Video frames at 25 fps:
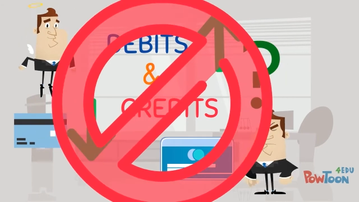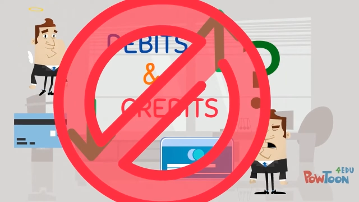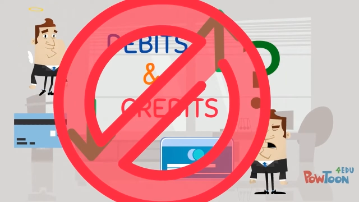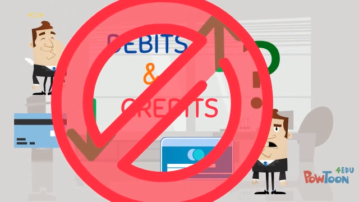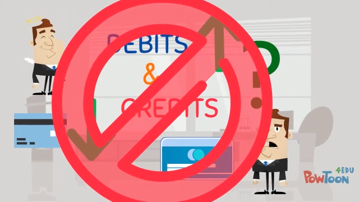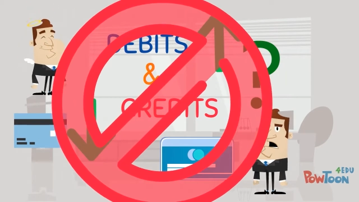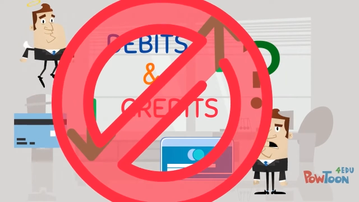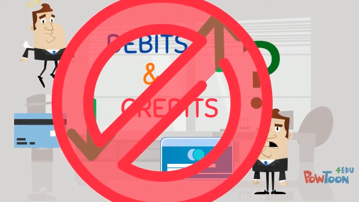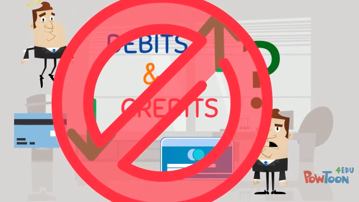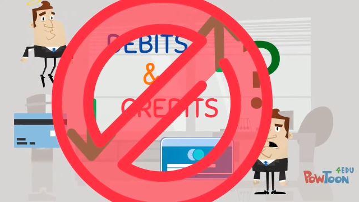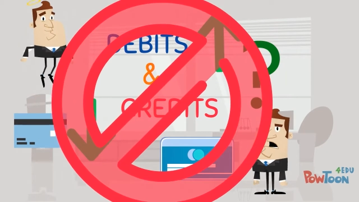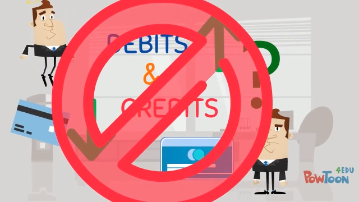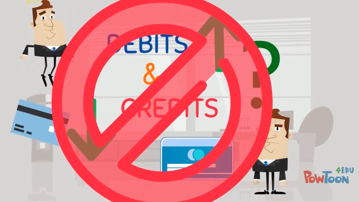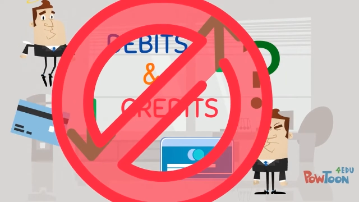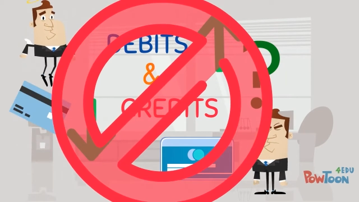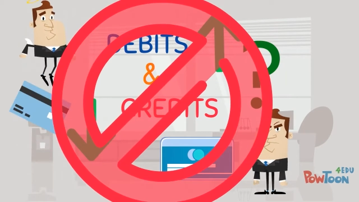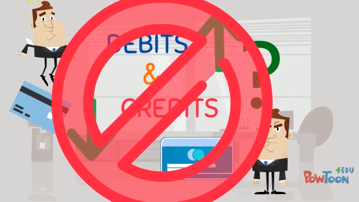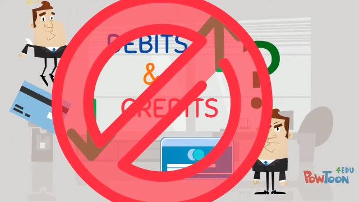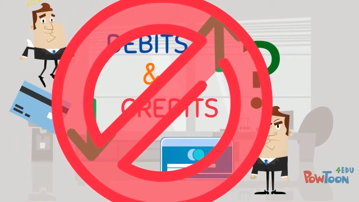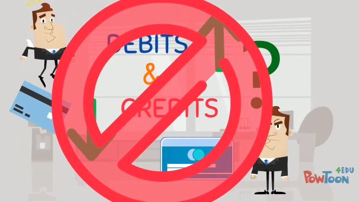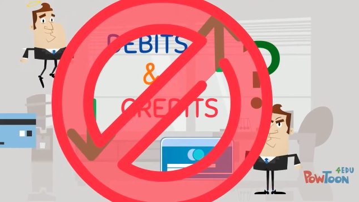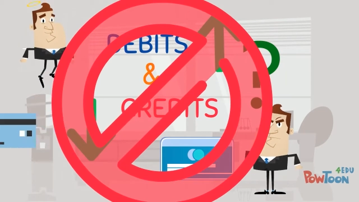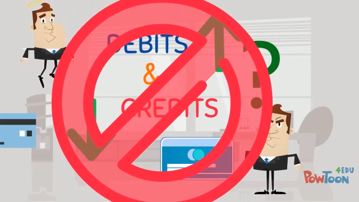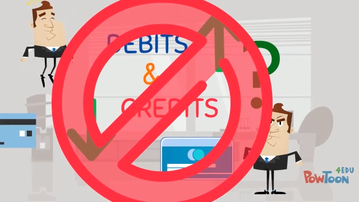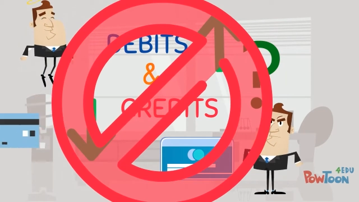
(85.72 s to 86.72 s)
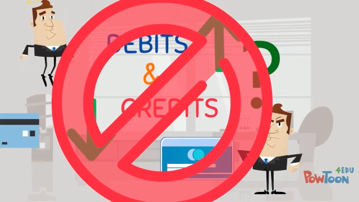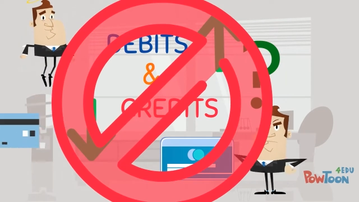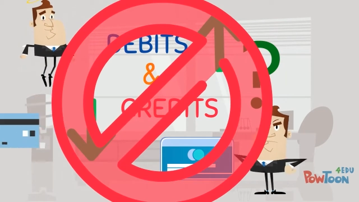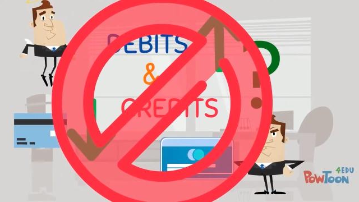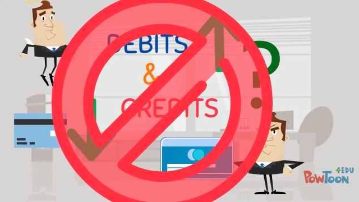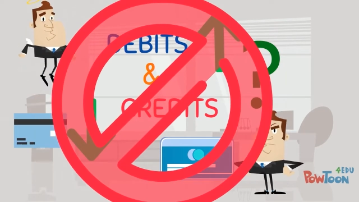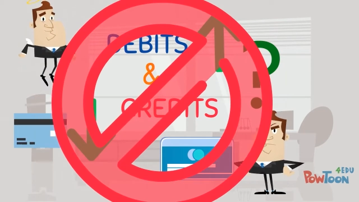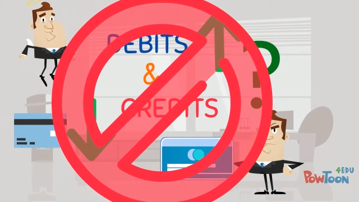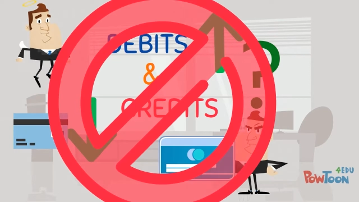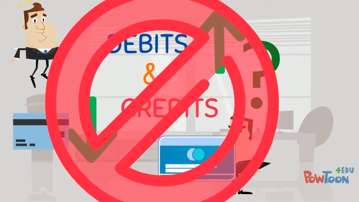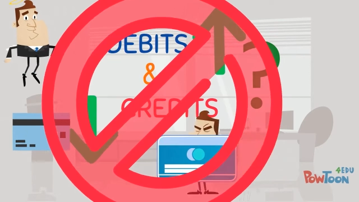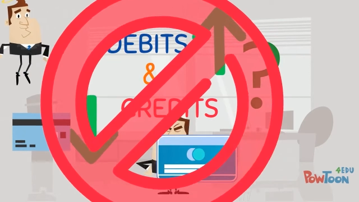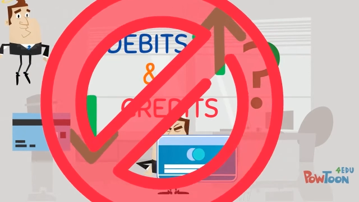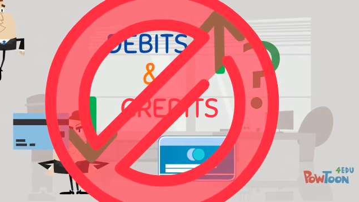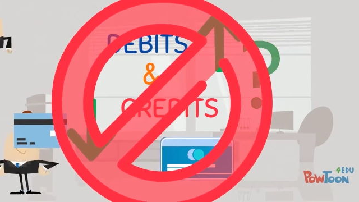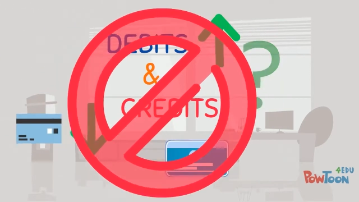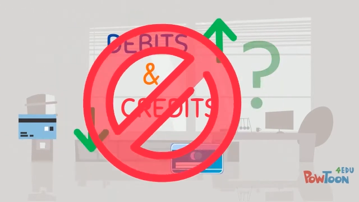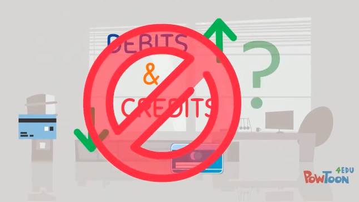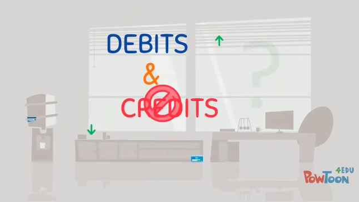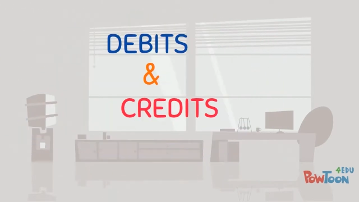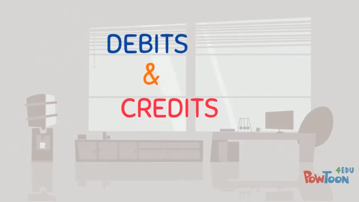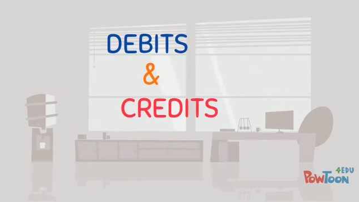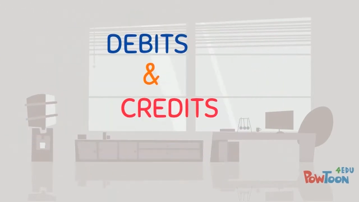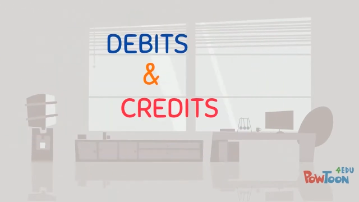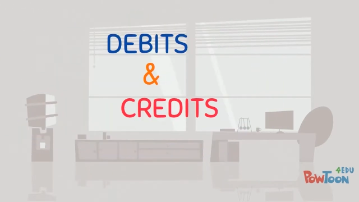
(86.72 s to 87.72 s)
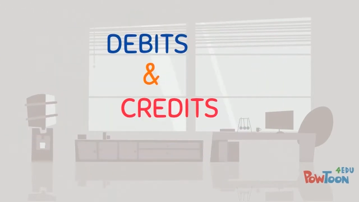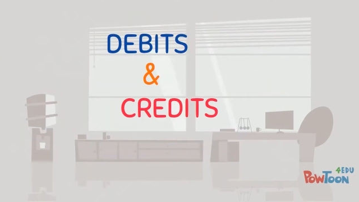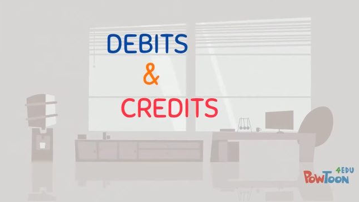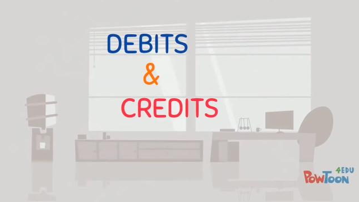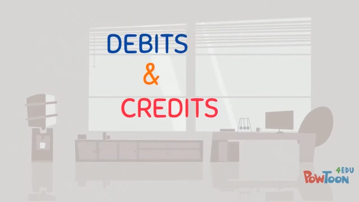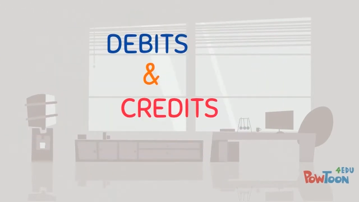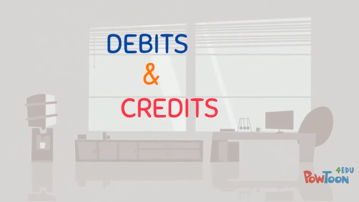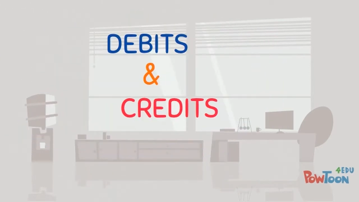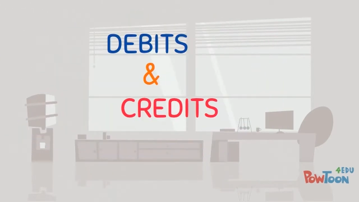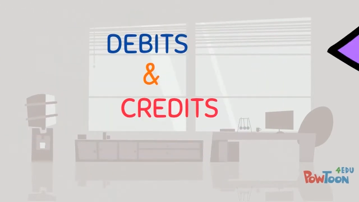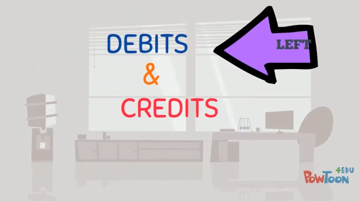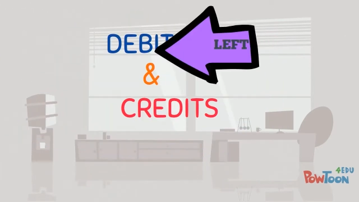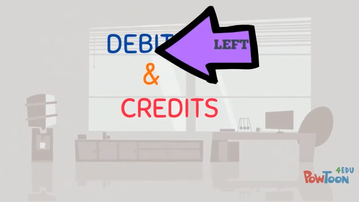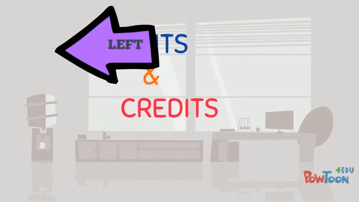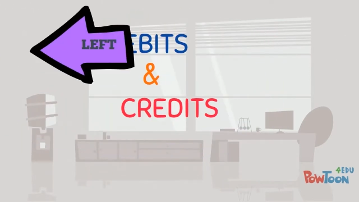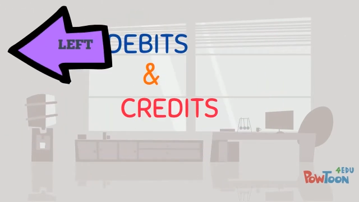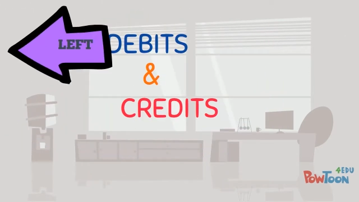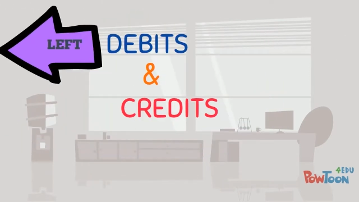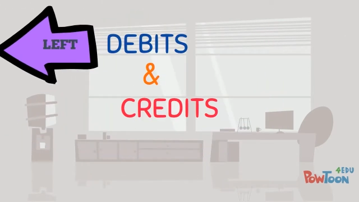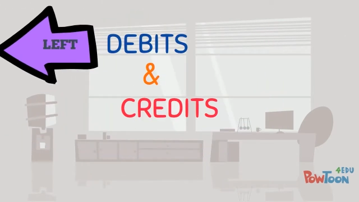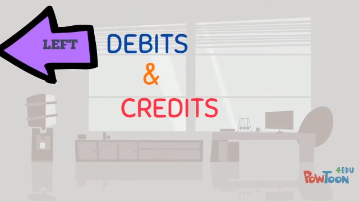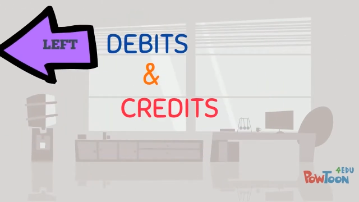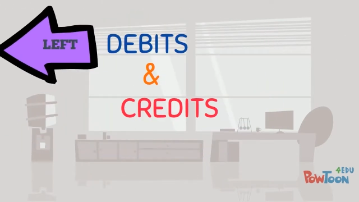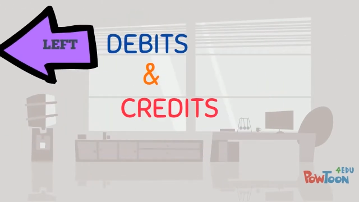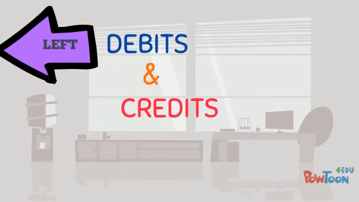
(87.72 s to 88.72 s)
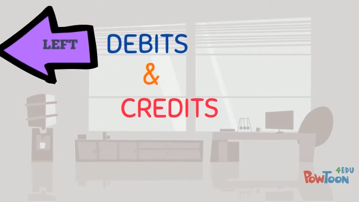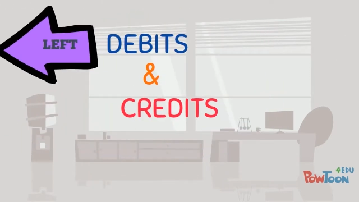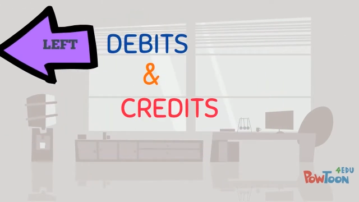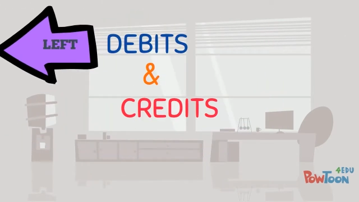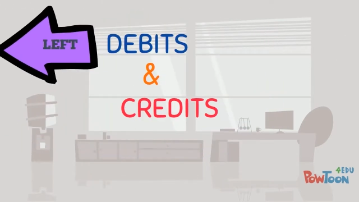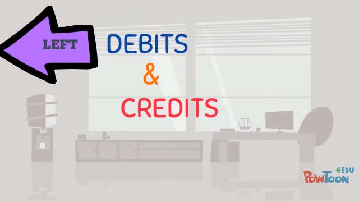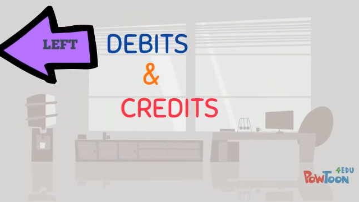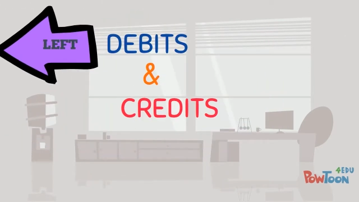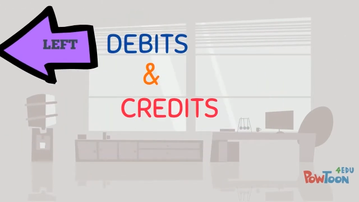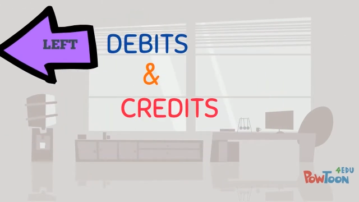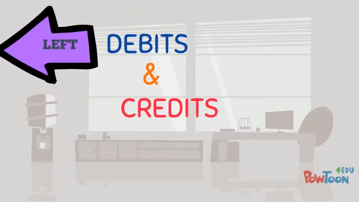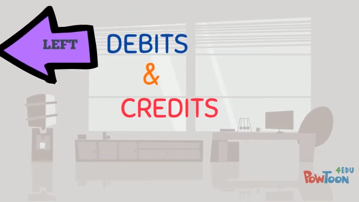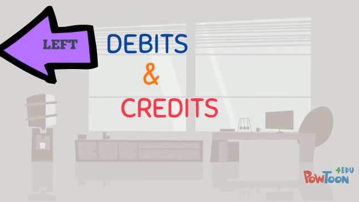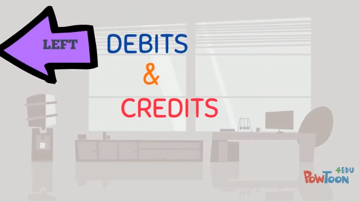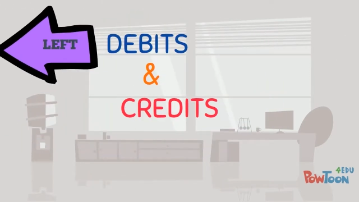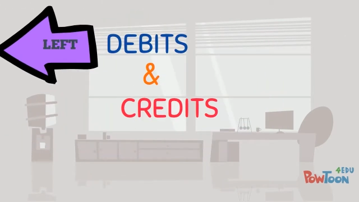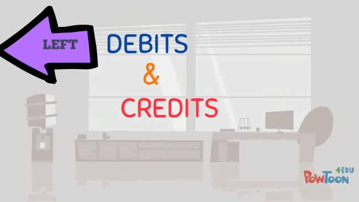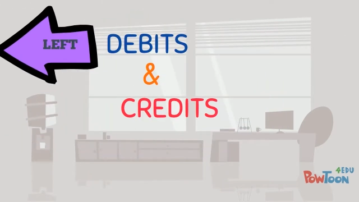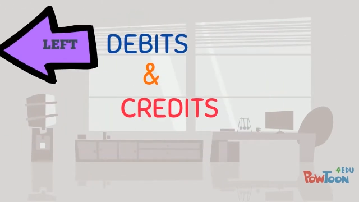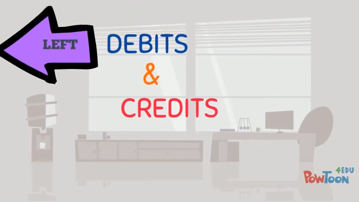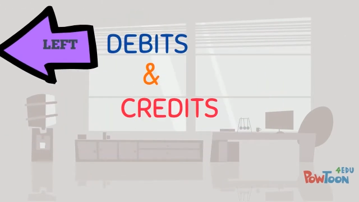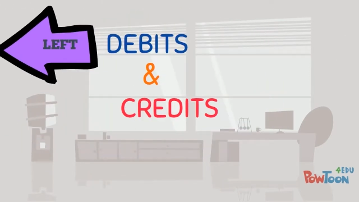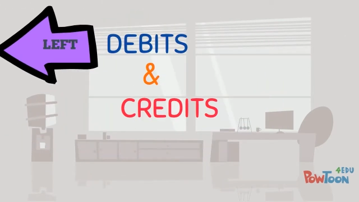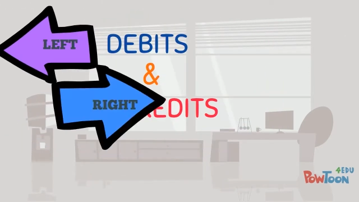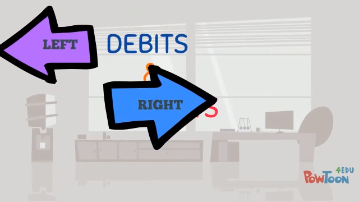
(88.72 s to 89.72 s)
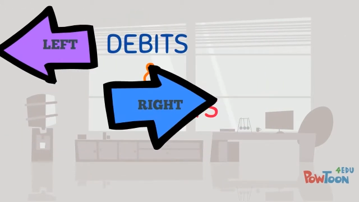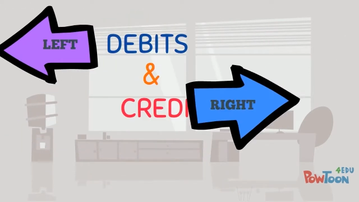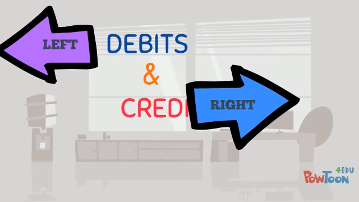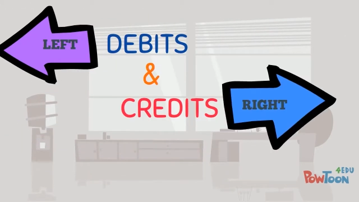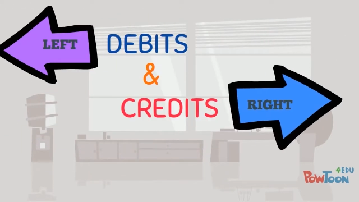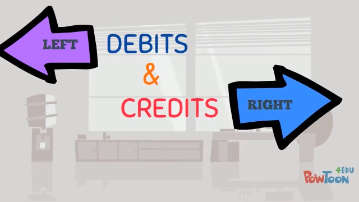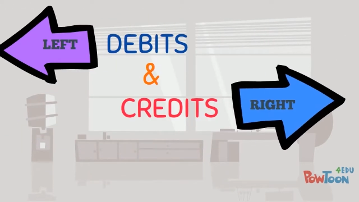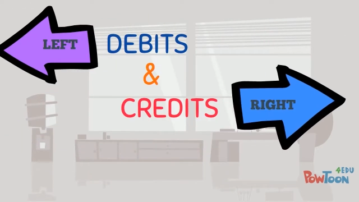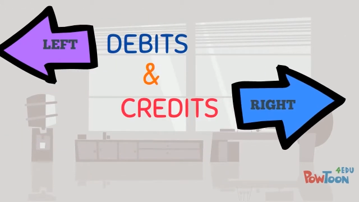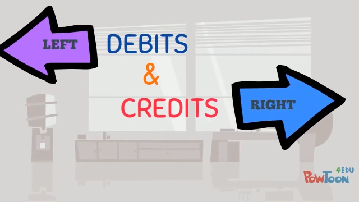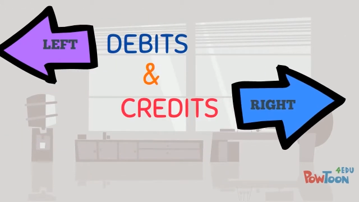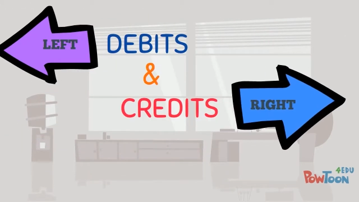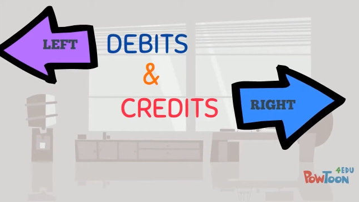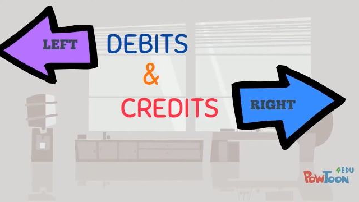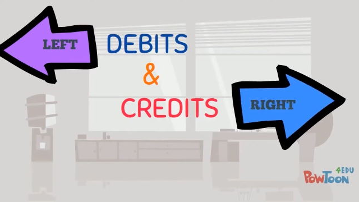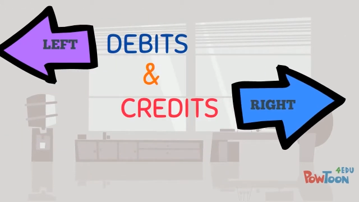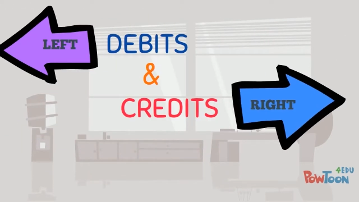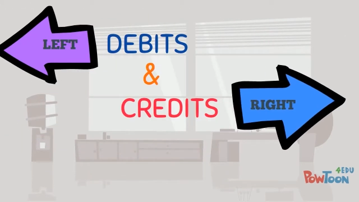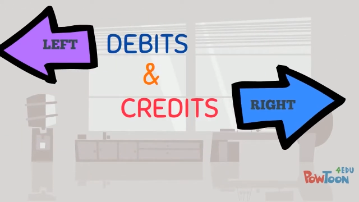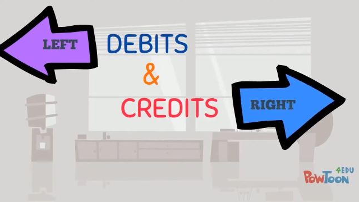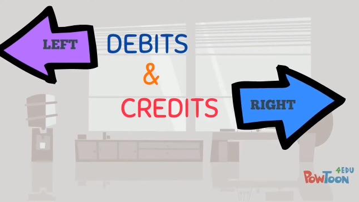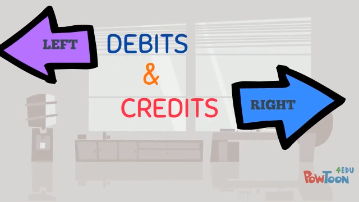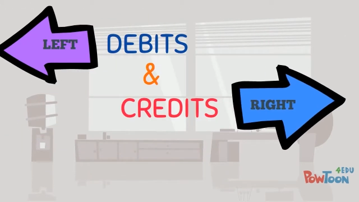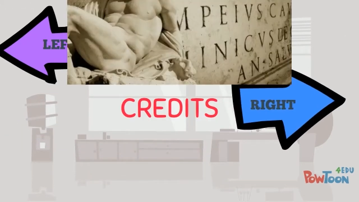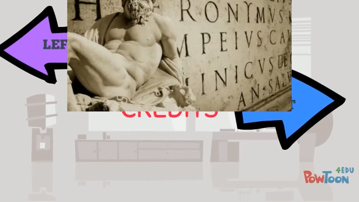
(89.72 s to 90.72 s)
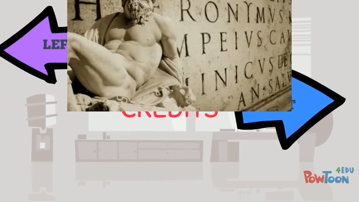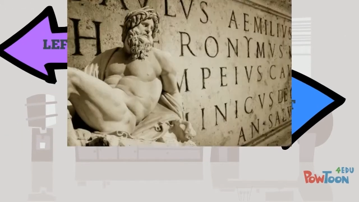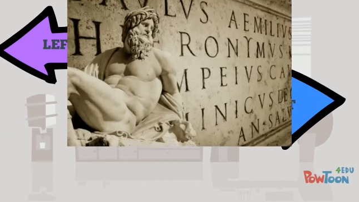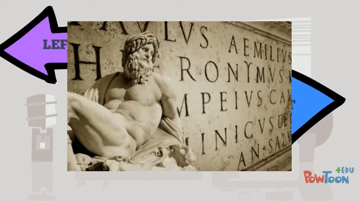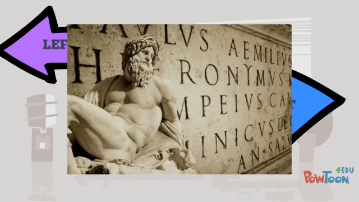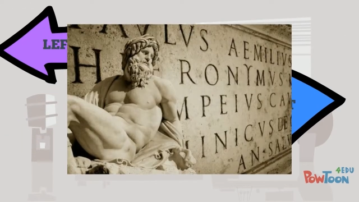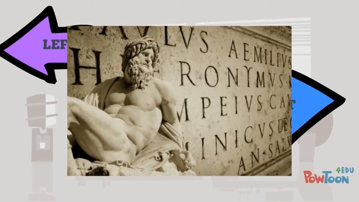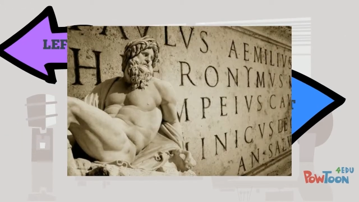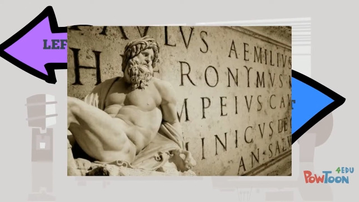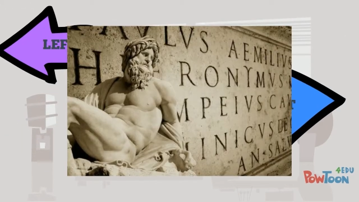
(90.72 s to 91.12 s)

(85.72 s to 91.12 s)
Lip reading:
No face is visible, so there are no lips to read.